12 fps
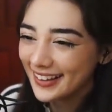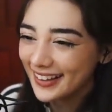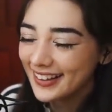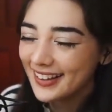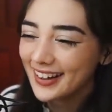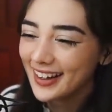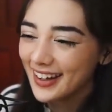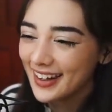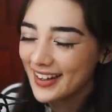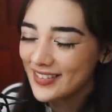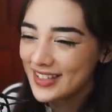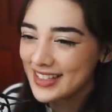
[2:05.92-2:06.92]
I
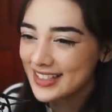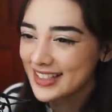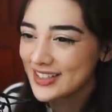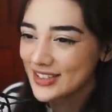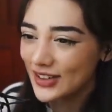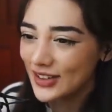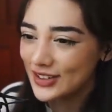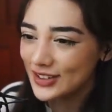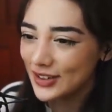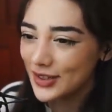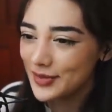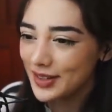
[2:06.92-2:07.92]
love these intros
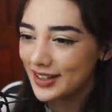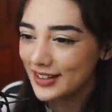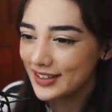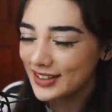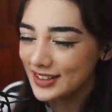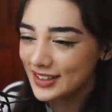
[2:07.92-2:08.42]
so much.